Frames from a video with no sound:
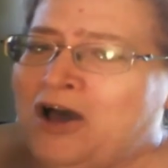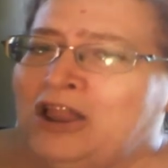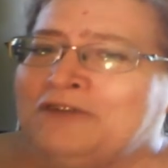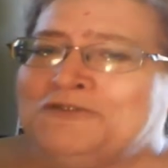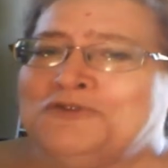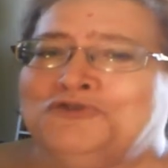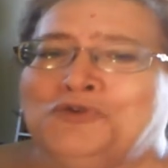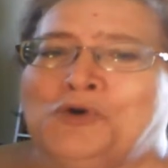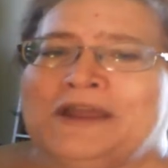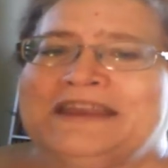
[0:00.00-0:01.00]
all of you
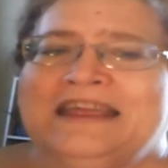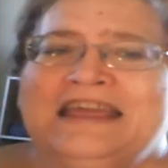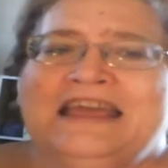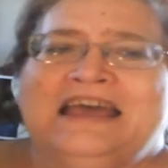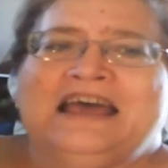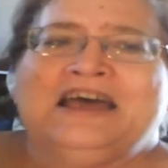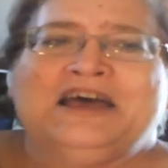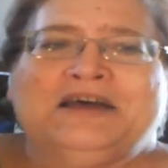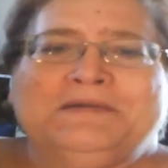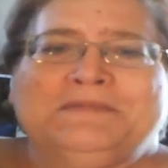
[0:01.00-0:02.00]
join,
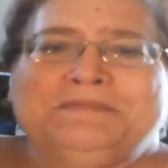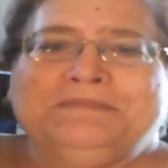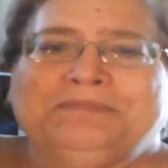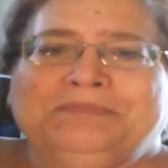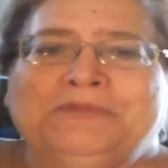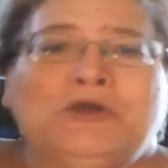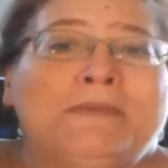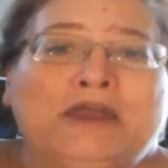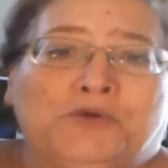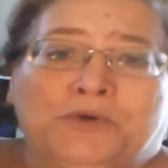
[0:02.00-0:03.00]
no
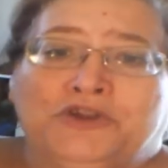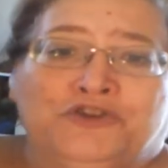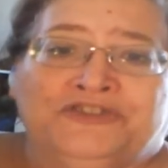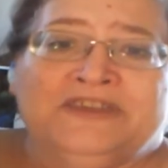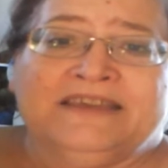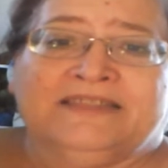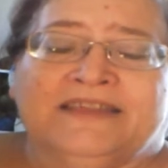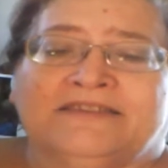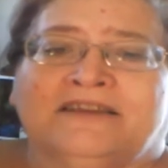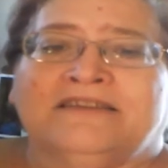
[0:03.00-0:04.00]
matter where you're seeing
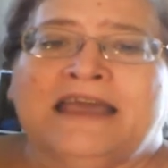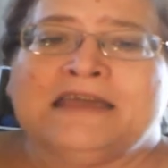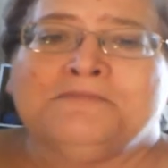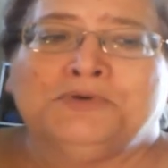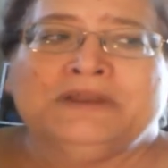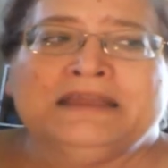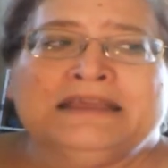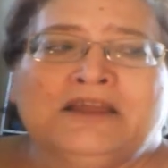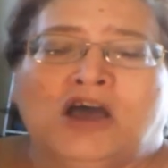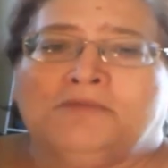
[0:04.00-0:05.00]
this, because I am putting
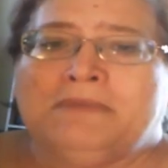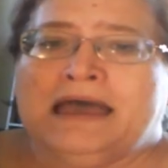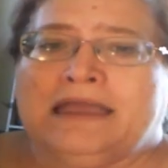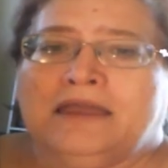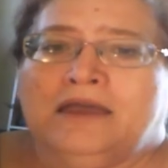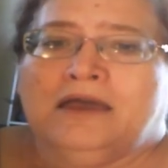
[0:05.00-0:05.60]
it on my